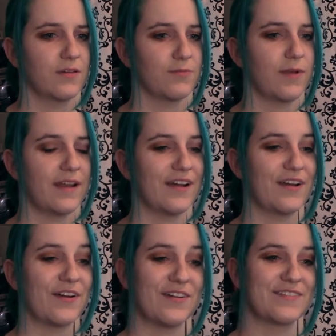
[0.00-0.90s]
Red
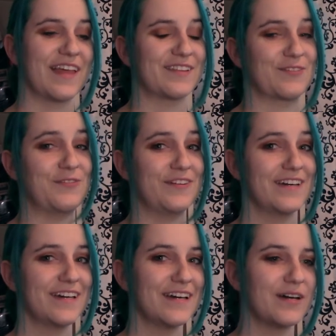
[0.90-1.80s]
Arrow... That's cool.
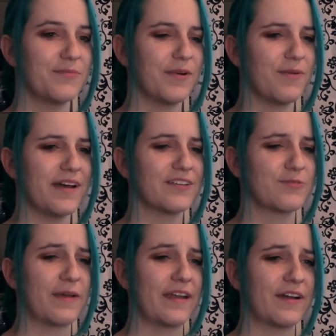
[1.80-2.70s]
But why
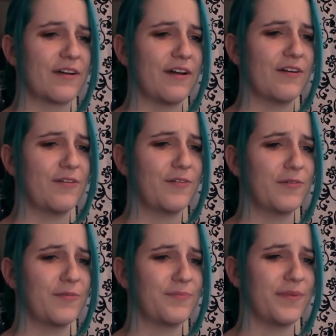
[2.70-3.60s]
is Red Arrow
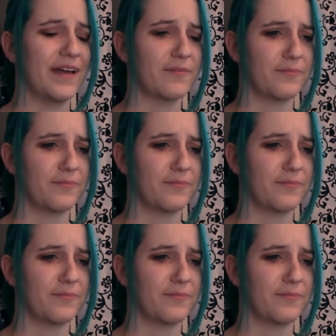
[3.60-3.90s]
playing